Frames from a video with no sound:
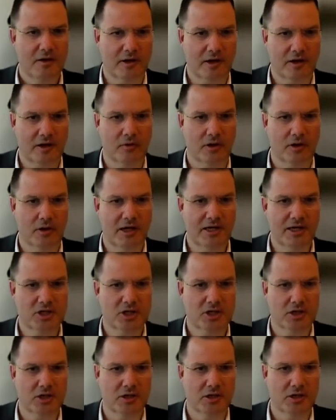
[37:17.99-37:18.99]

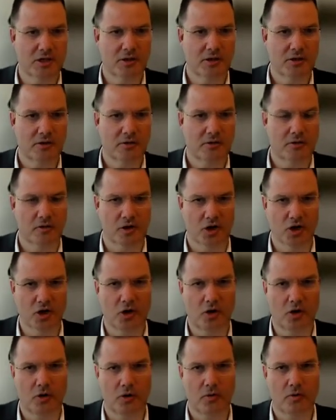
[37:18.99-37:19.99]
regulation or
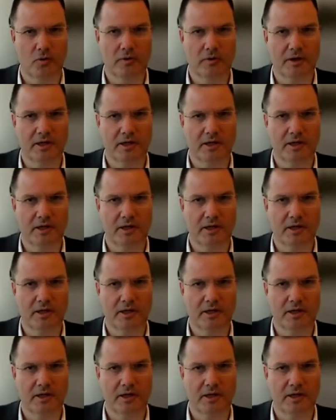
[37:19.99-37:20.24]
law